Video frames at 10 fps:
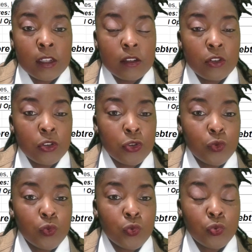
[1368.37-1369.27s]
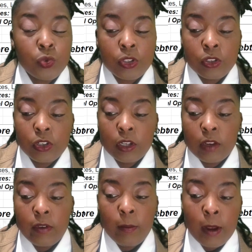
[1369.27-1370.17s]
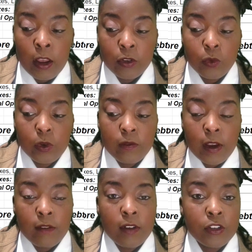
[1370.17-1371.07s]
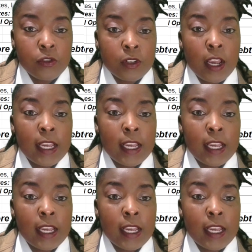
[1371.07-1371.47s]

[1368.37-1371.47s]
So we're just gonna give it about 2,500.